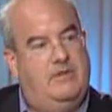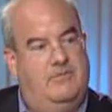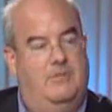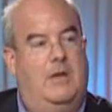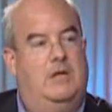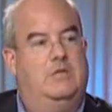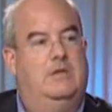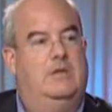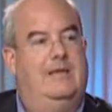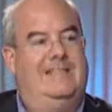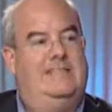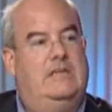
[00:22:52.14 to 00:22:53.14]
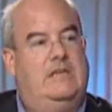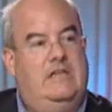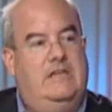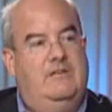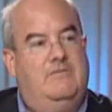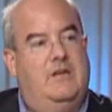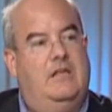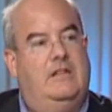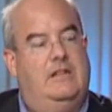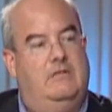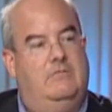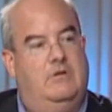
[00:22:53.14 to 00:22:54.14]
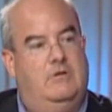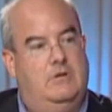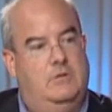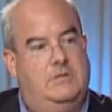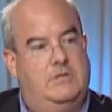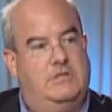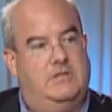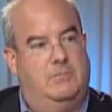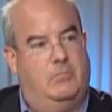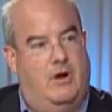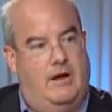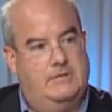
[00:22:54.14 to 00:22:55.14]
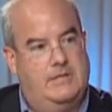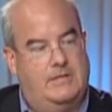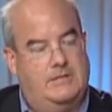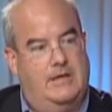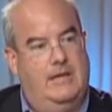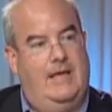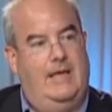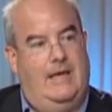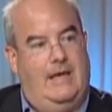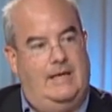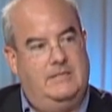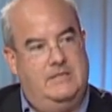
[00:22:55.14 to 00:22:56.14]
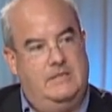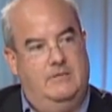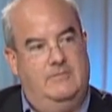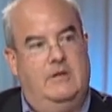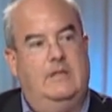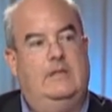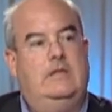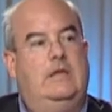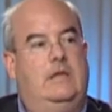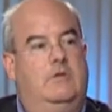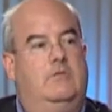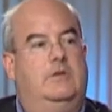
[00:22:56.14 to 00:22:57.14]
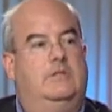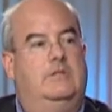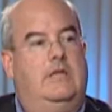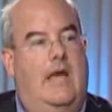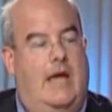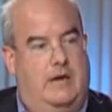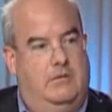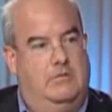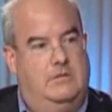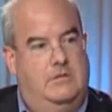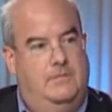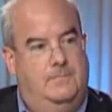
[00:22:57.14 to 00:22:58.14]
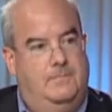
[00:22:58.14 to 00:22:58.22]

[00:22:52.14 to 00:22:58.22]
information, it significantly reduces the processing and significantly increases the accuracy.